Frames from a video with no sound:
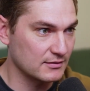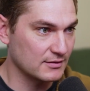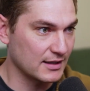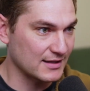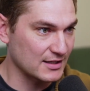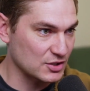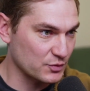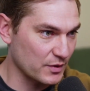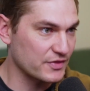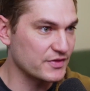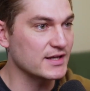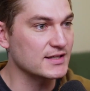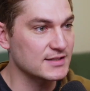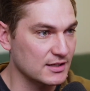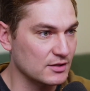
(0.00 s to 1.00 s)
Like they just want
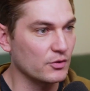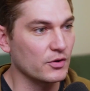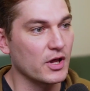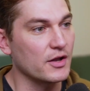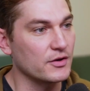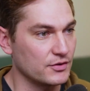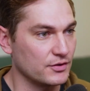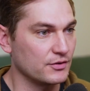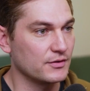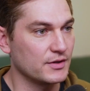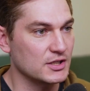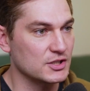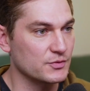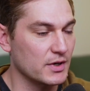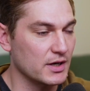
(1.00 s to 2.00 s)
things they can hold on to. They
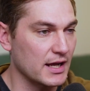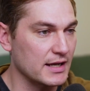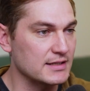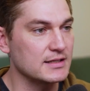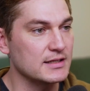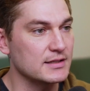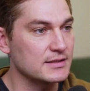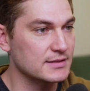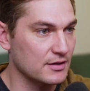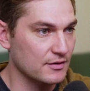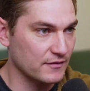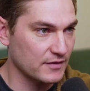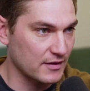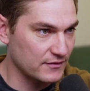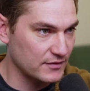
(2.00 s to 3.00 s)
just want ideas
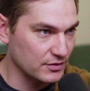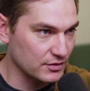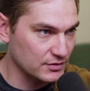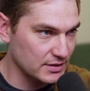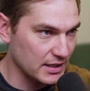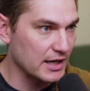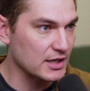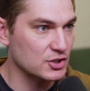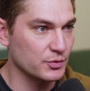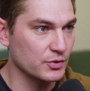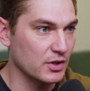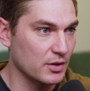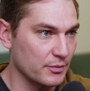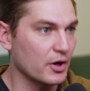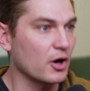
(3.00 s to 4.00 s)
that feel
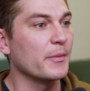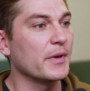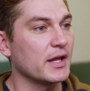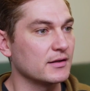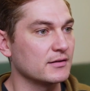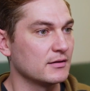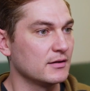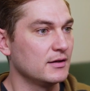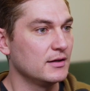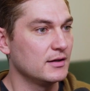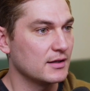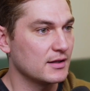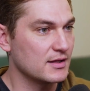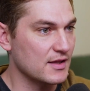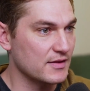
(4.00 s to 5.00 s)
tangible and permanent,
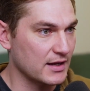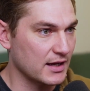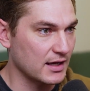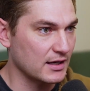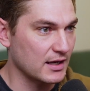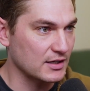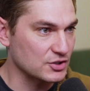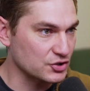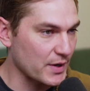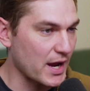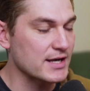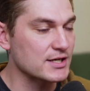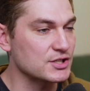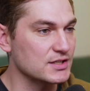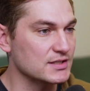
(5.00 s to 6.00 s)
that they can, and
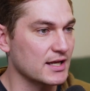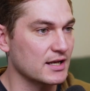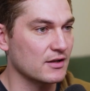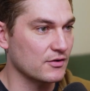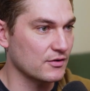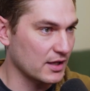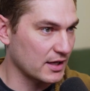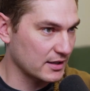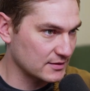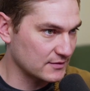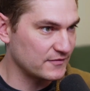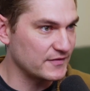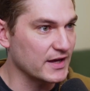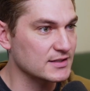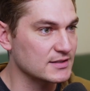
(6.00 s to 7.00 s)
strategies that are like
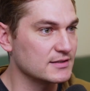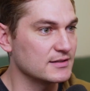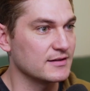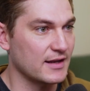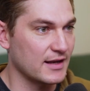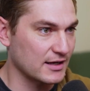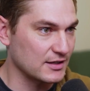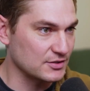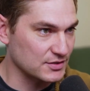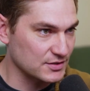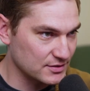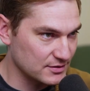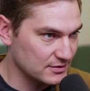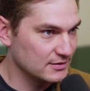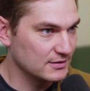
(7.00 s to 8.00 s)
fixed and that I can just